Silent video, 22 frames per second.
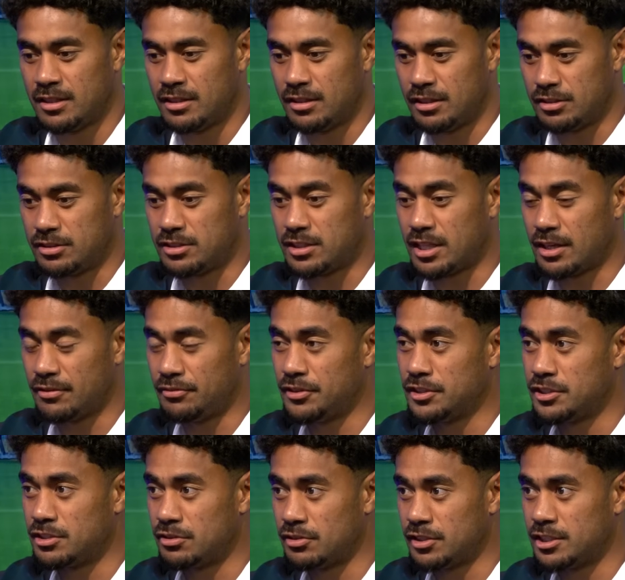those tough
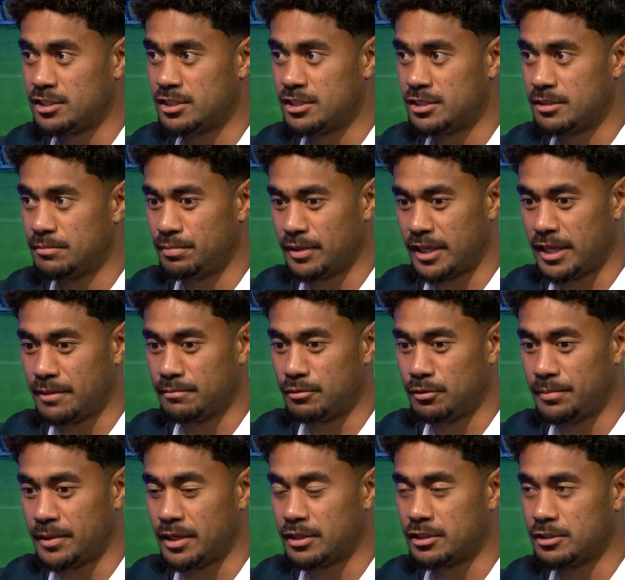injuries, being able
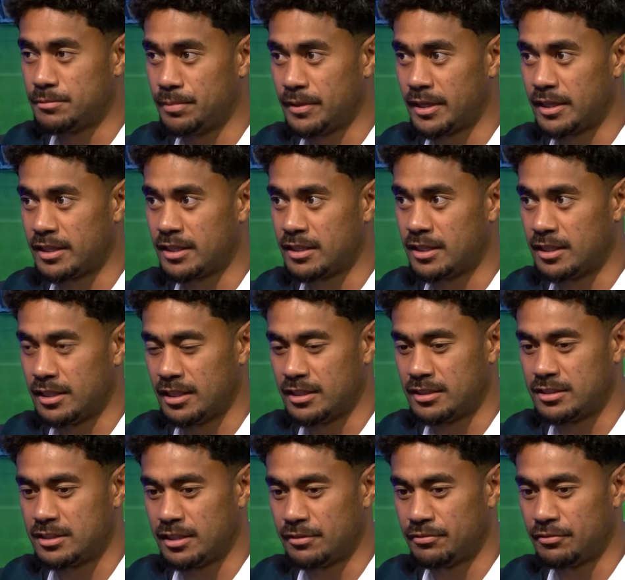to bounce back.
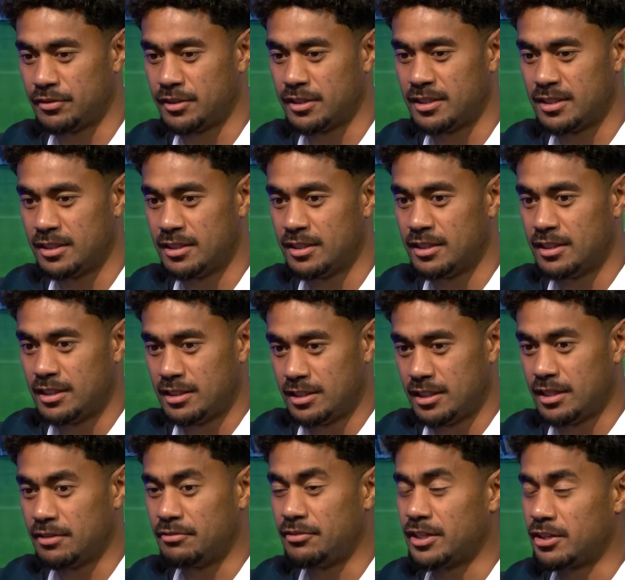It's definitely
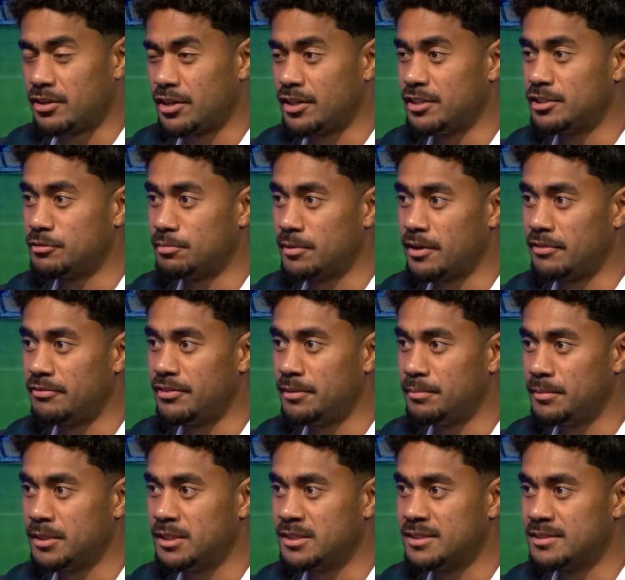credit to my family.